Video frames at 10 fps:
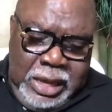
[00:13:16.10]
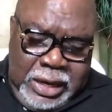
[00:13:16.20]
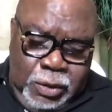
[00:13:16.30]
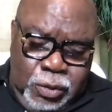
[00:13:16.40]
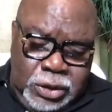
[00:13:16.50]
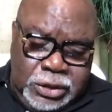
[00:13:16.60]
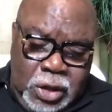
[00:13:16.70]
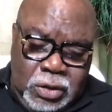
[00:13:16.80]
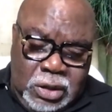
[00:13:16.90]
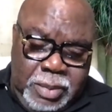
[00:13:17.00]
And I want to
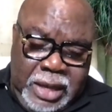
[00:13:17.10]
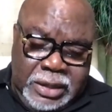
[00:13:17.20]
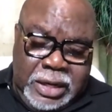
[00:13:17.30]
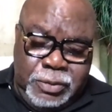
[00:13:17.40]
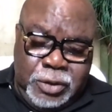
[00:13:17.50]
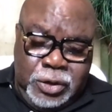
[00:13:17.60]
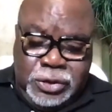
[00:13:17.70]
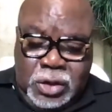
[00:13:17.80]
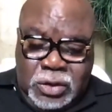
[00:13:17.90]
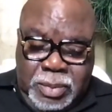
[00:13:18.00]
talk about it. I'm going to
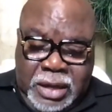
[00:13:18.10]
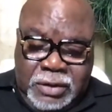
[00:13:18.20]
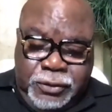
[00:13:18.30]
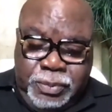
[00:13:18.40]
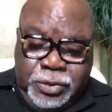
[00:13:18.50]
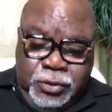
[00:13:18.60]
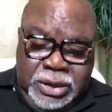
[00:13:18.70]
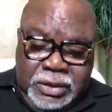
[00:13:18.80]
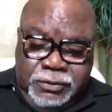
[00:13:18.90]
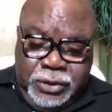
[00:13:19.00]
talk about it from three
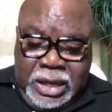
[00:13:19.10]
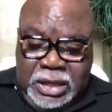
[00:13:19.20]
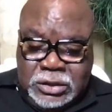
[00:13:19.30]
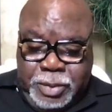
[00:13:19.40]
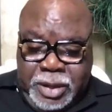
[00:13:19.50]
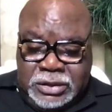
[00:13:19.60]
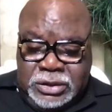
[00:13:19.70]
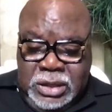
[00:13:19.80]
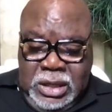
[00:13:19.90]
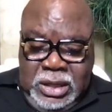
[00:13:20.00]
different
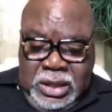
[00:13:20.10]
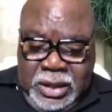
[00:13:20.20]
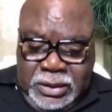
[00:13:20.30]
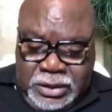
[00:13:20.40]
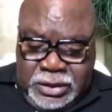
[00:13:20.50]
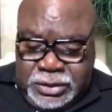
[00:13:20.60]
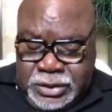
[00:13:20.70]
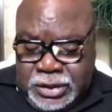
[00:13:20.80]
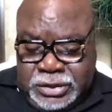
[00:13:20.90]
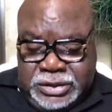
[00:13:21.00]
aspects.
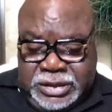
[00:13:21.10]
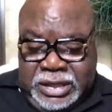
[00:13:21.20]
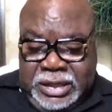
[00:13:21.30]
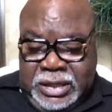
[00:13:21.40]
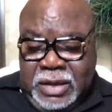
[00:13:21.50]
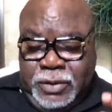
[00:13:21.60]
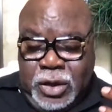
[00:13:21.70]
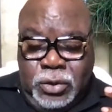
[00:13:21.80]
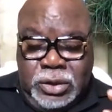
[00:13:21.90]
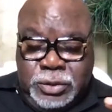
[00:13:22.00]
The sitting of the
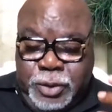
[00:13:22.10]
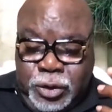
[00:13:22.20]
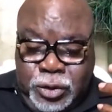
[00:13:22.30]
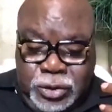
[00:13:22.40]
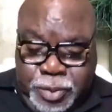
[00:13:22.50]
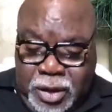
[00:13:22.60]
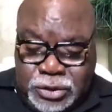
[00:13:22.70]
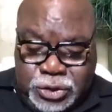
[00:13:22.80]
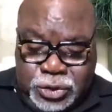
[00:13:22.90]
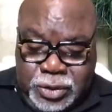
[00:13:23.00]
Holy Spirit, or the
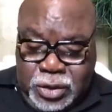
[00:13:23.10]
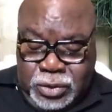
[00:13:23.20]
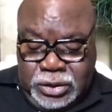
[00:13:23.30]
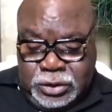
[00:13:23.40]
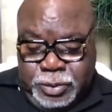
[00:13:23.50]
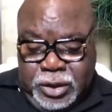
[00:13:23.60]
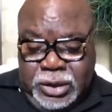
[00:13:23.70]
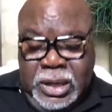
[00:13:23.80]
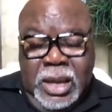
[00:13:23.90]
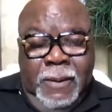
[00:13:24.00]
posture of the Holy
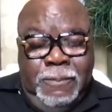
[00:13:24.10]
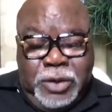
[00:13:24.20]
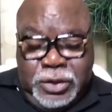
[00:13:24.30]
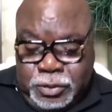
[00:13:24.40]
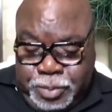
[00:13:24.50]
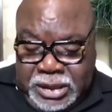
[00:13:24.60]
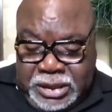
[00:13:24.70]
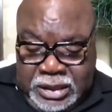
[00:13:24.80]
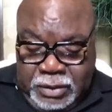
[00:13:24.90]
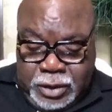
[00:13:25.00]
Spirit, the
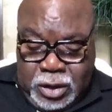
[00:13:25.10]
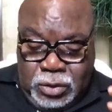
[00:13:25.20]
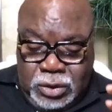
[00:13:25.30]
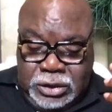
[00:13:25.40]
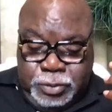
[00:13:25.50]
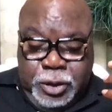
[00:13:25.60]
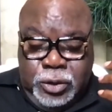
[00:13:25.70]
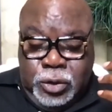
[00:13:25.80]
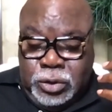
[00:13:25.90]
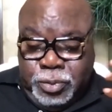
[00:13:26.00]
speaking of the Holy
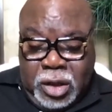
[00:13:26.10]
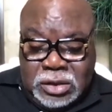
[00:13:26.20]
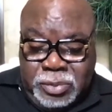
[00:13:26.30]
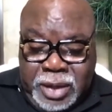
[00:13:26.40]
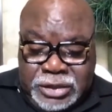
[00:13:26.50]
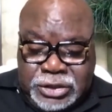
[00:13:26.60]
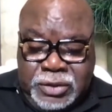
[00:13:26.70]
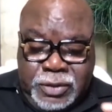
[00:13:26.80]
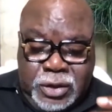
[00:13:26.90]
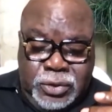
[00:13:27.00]
Spirit, or the proclamation
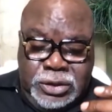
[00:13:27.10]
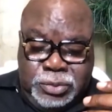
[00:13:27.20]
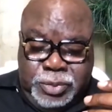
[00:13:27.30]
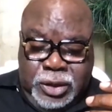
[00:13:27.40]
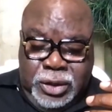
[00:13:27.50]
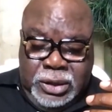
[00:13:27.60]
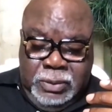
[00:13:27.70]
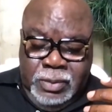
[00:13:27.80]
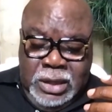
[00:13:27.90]
of the Holy Spirit.